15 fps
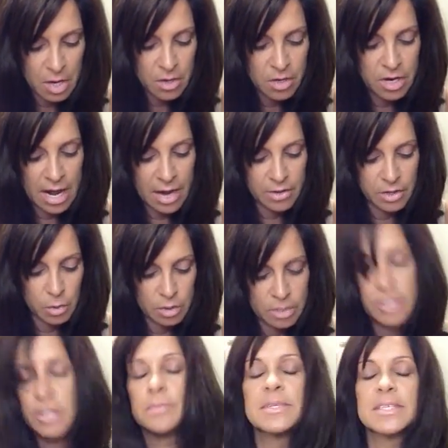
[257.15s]
you know how
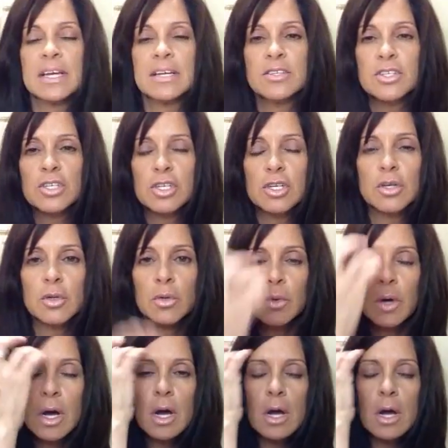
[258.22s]
Nordstrom sends you,